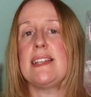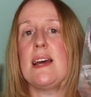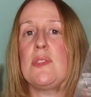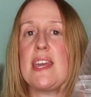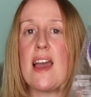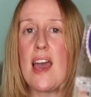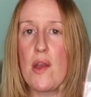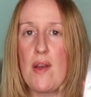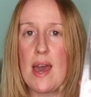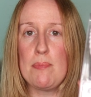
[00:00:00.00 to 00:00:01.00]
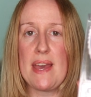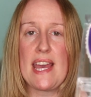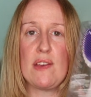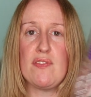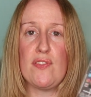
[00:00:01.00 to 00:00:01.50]
Now, the
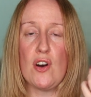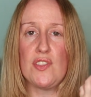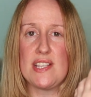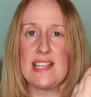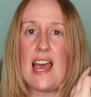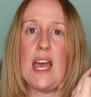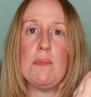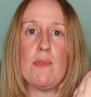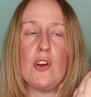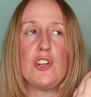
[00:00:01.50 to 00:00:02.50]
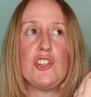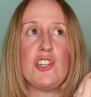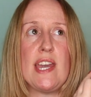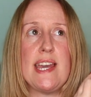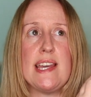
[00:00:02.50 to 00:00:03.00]
RRP for this
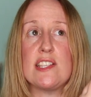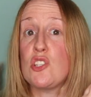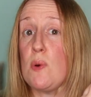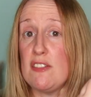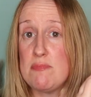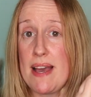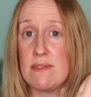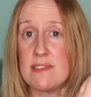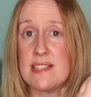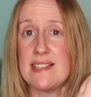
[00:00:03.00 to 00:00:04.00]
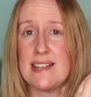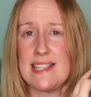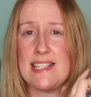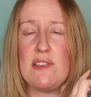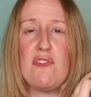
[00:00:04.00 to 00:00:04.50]
hairbrush is
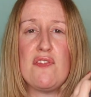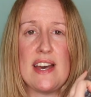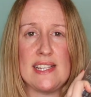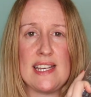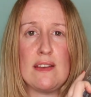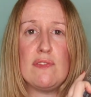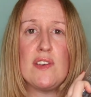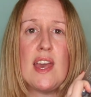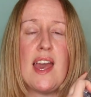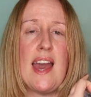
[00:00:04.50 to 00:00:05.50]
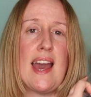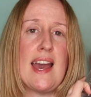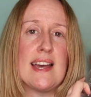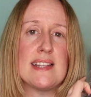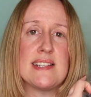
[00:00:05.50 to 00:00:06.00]
£12.95.
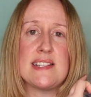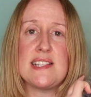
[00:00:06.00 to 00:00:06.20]
And